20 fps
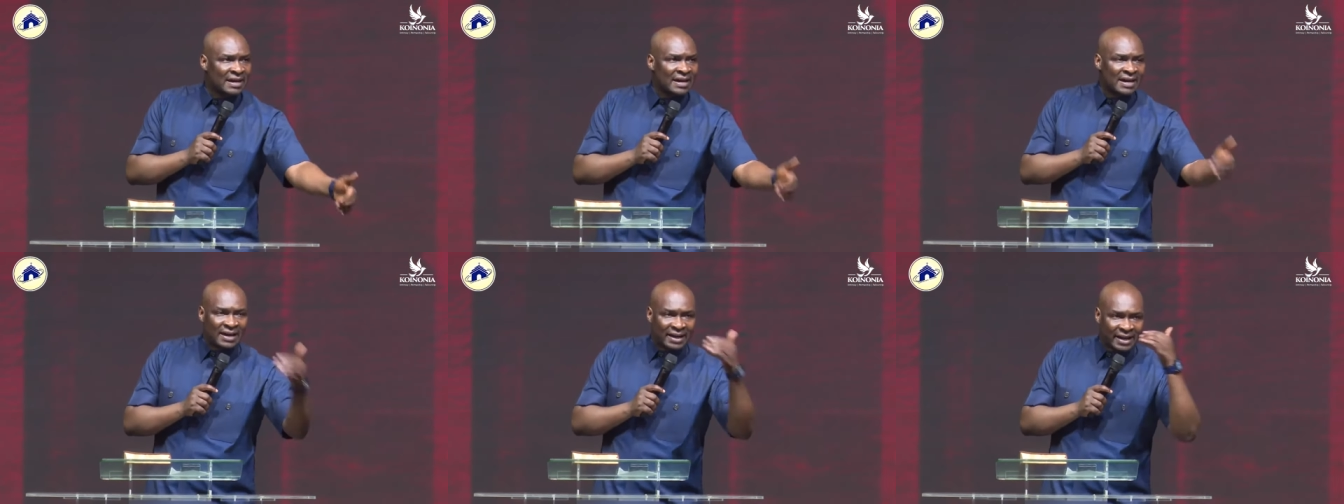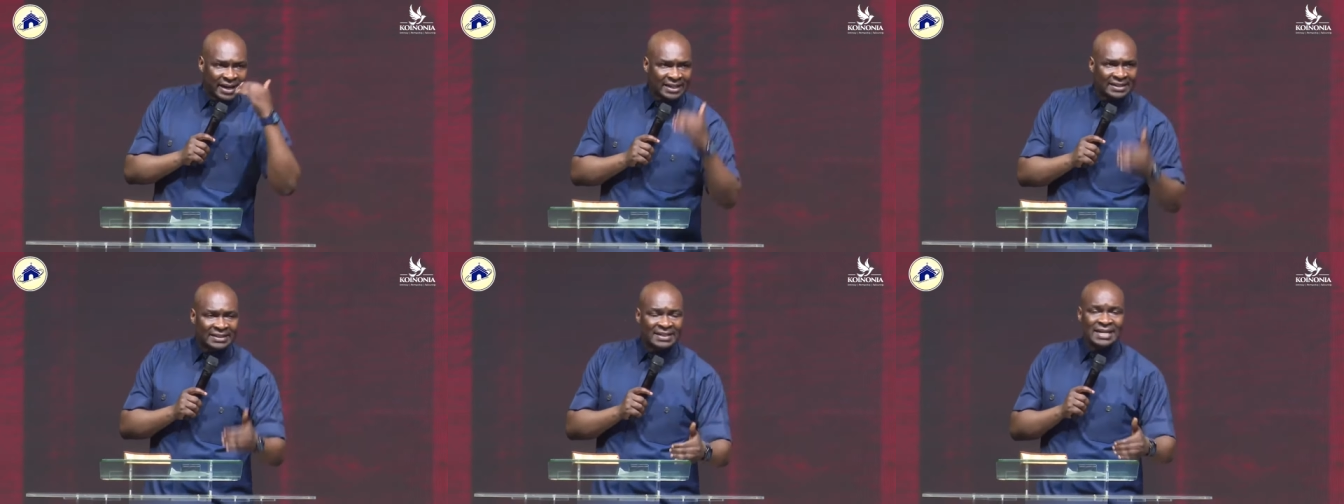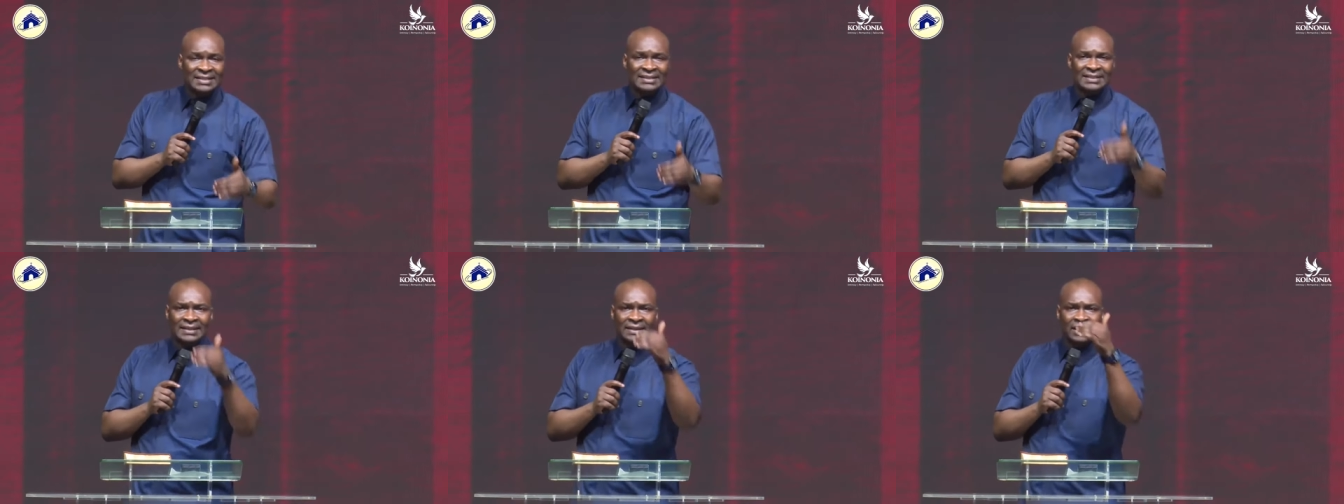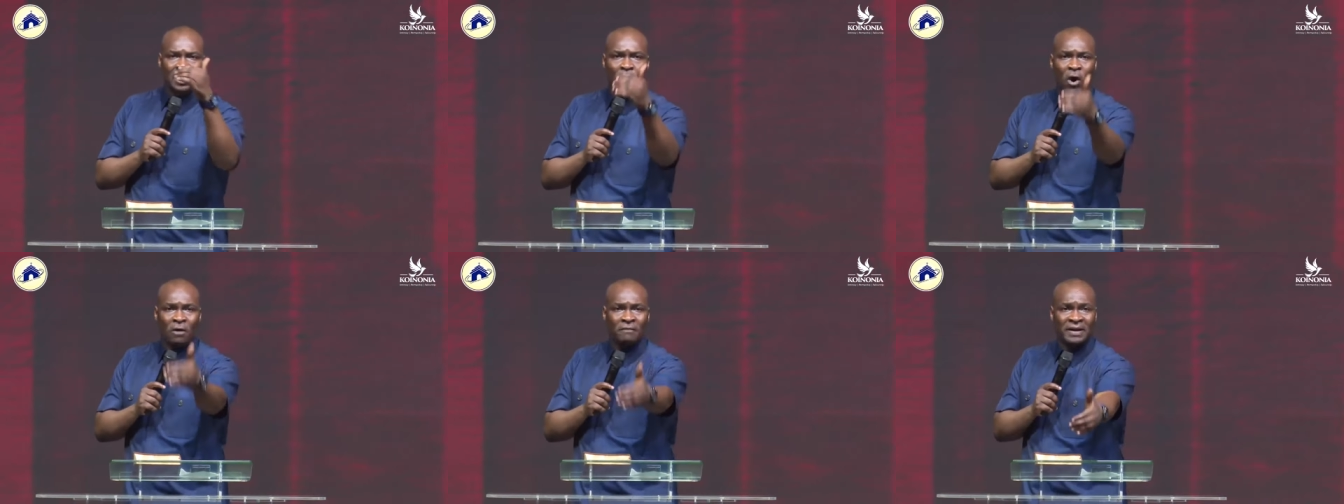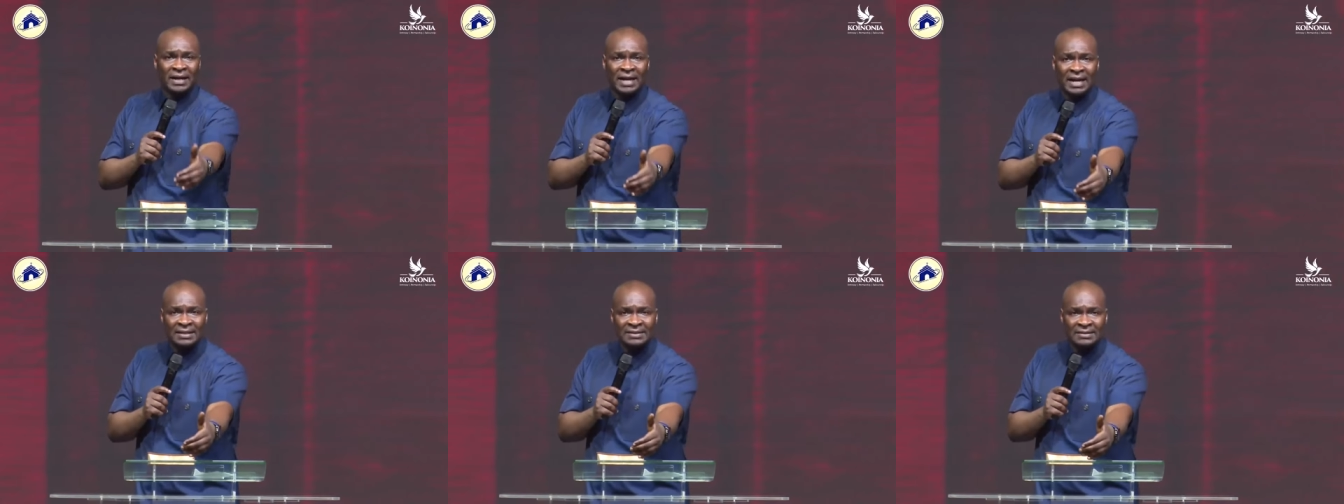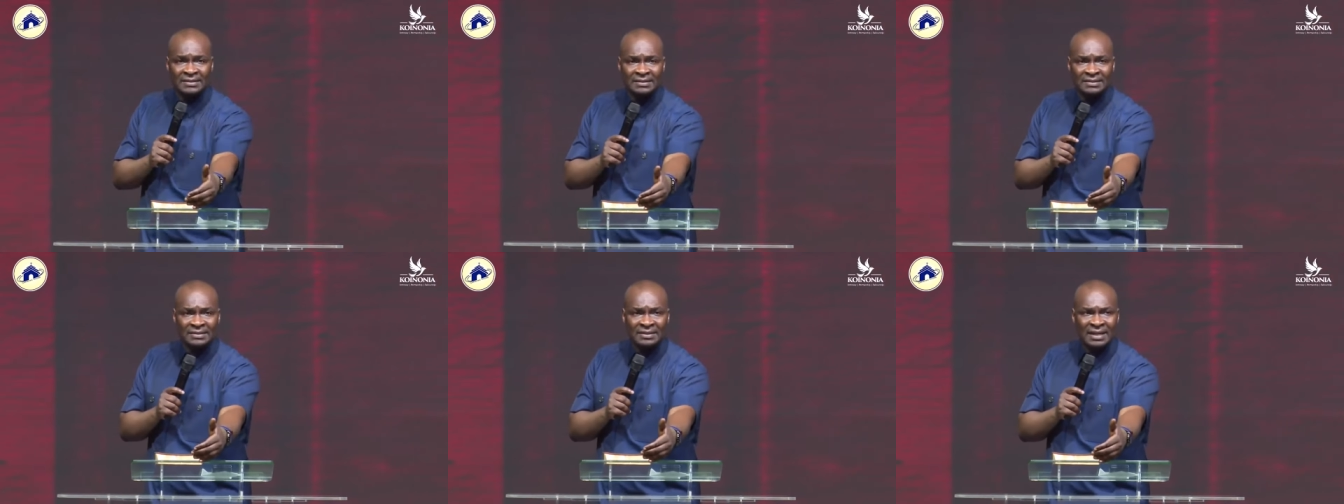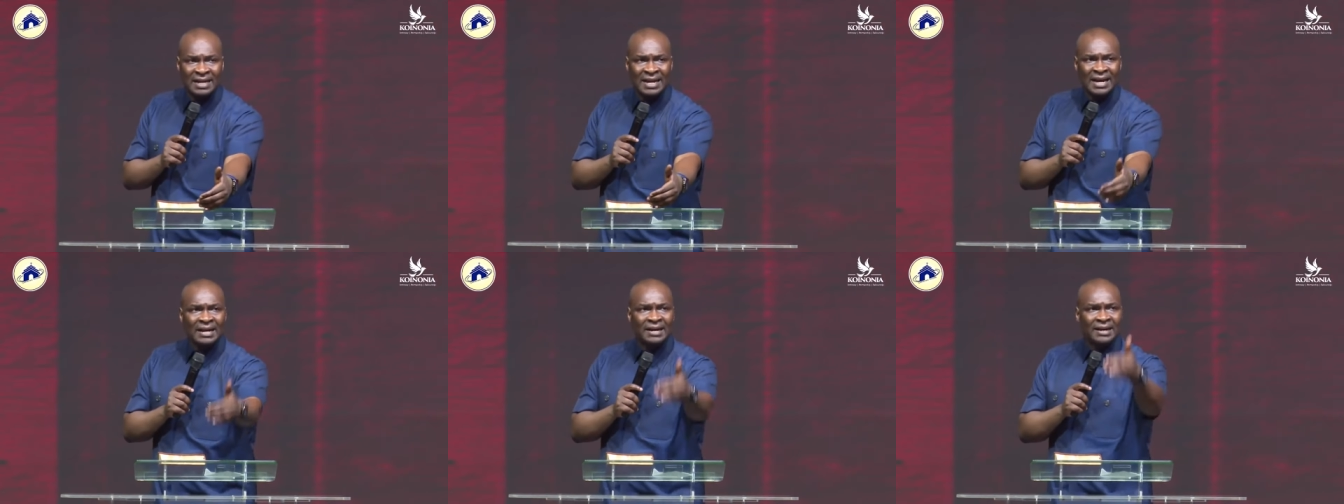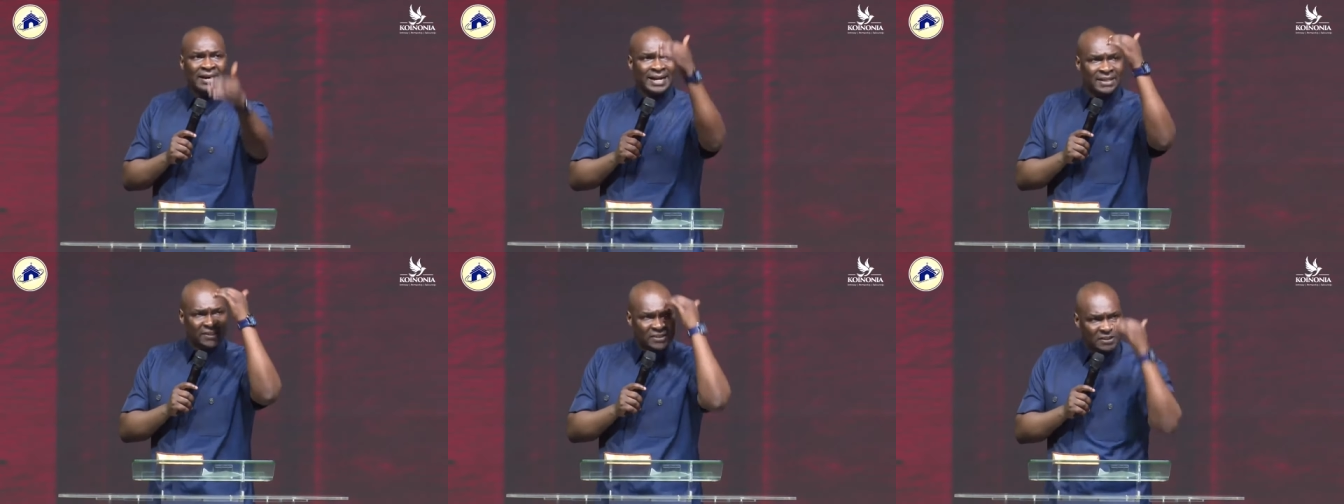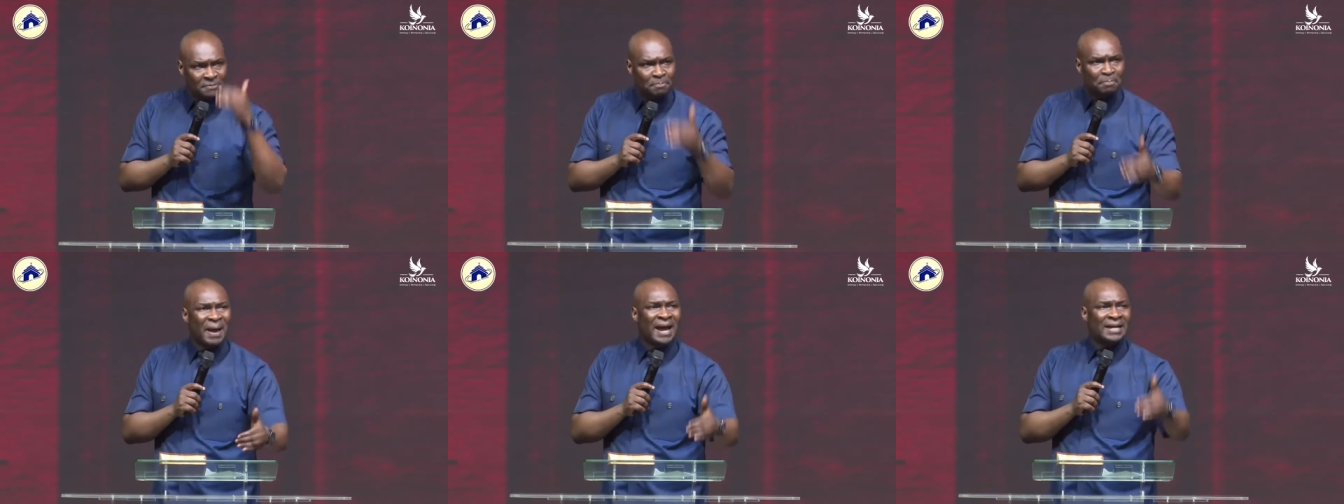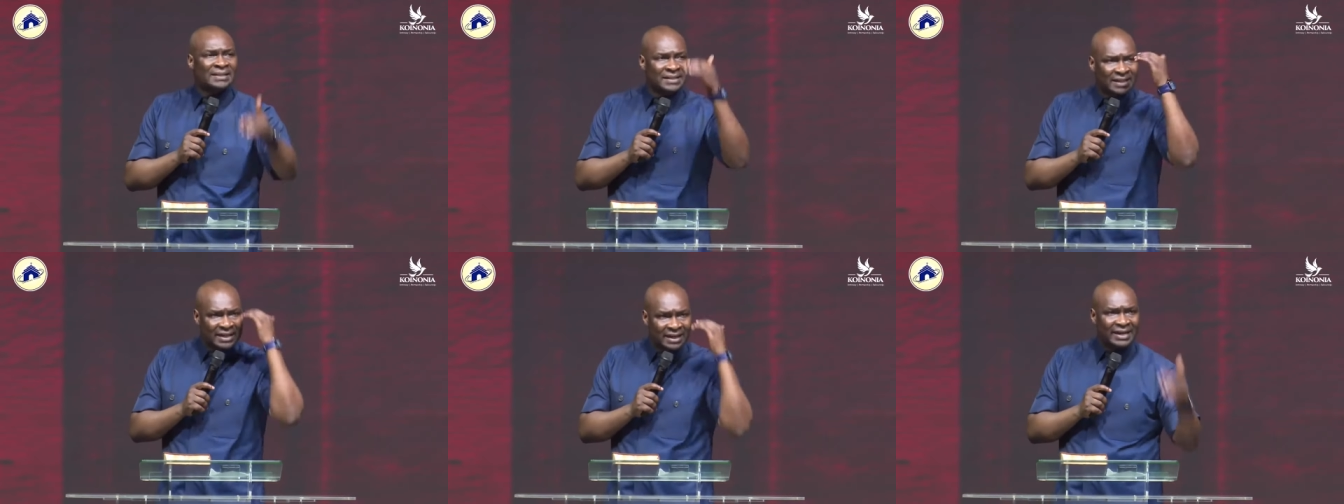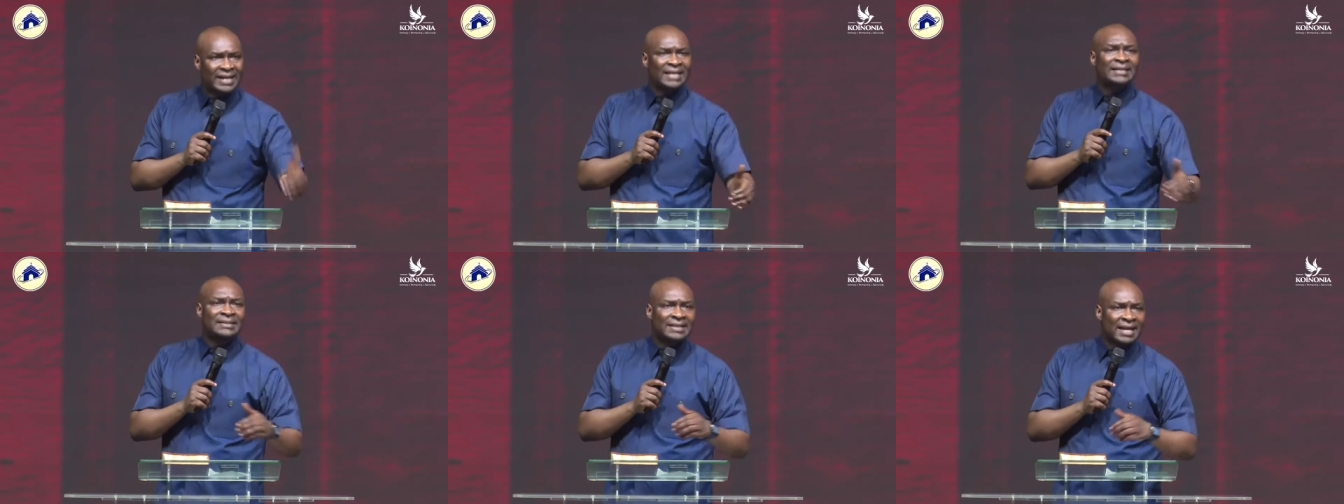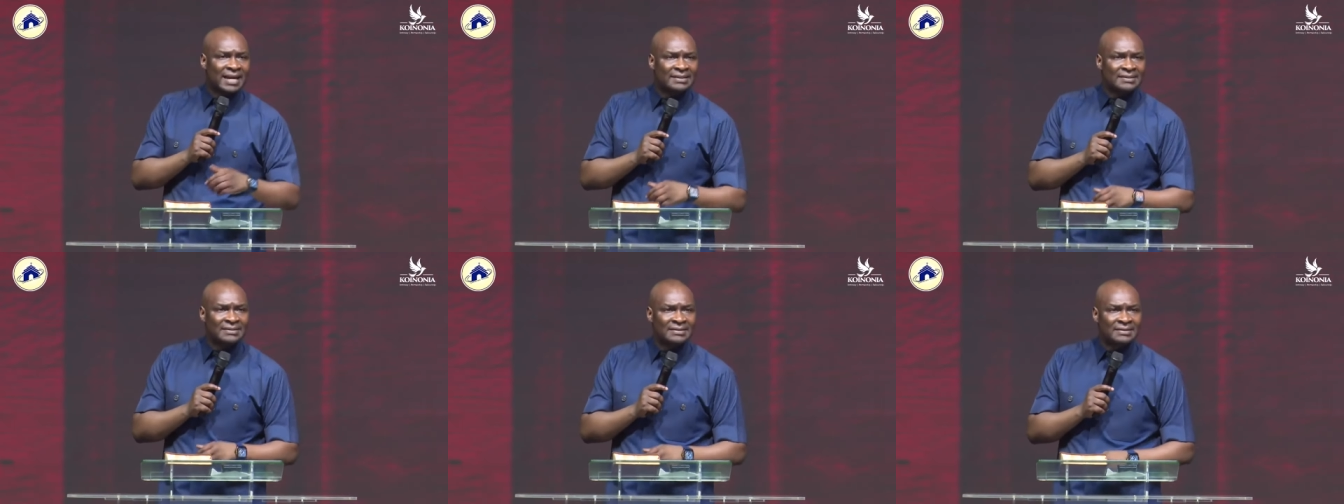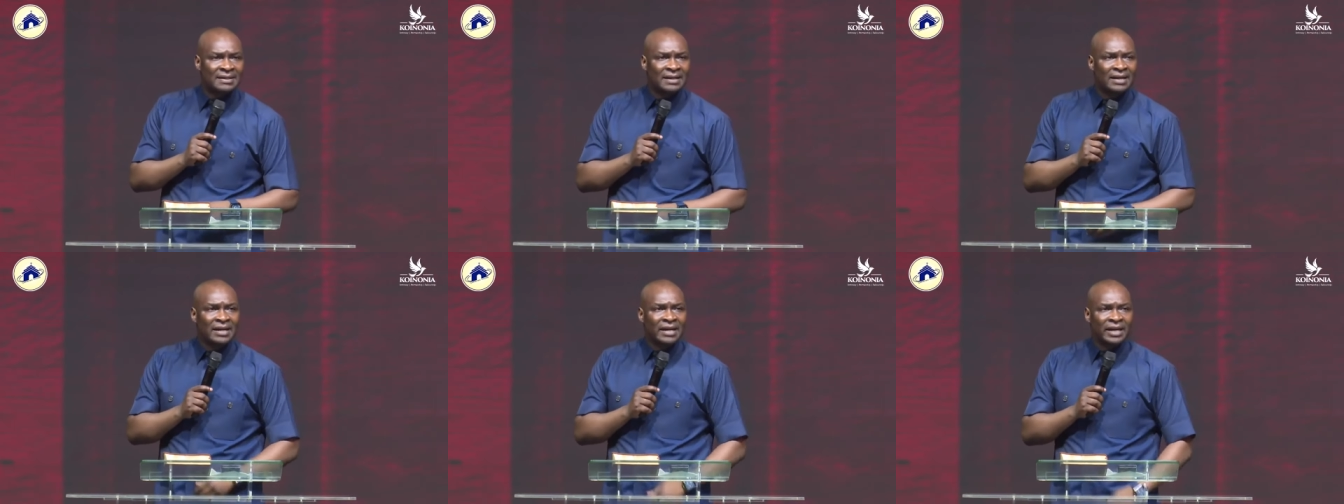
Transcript: greatness in governance. Respect greatness.